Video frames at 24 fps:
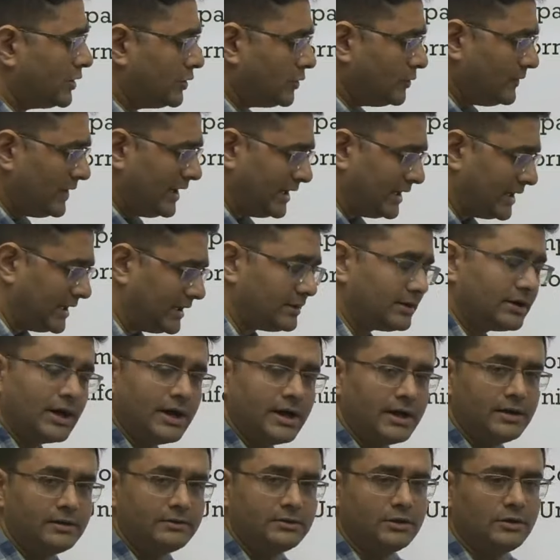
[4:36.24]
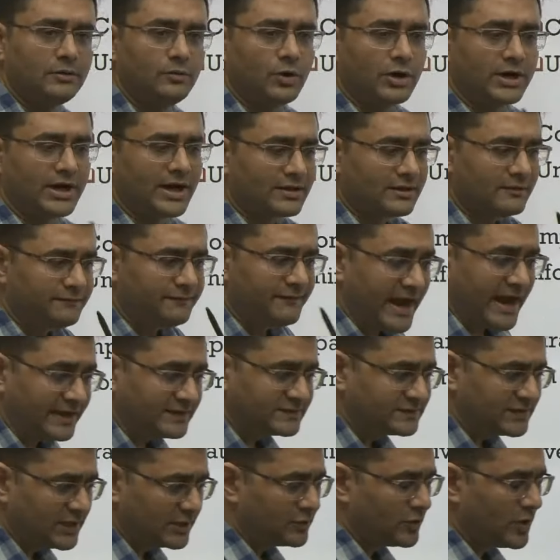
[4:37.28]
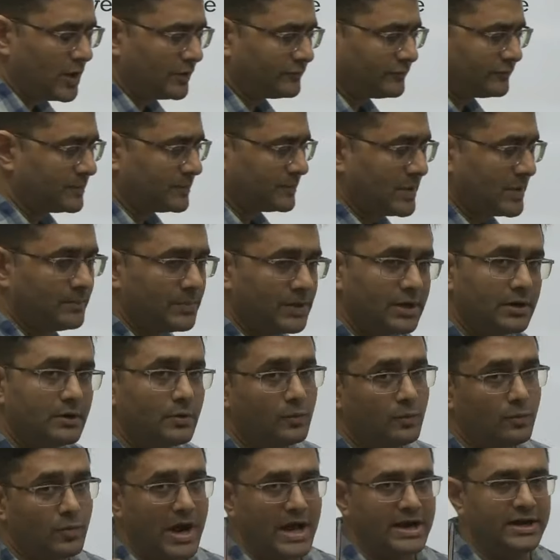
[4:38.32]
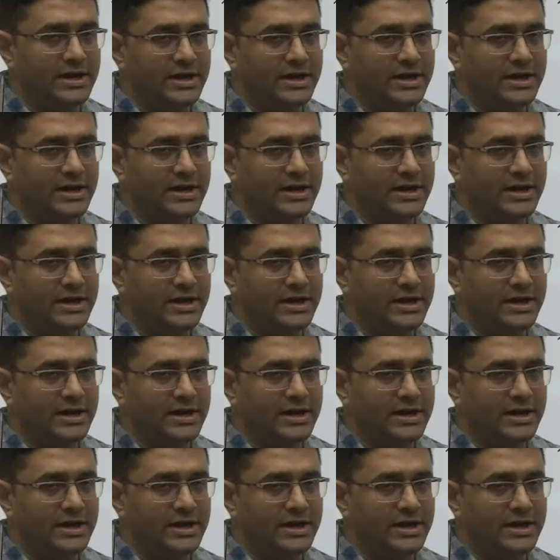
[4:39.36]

do we, what are the facts that you have to remember? One,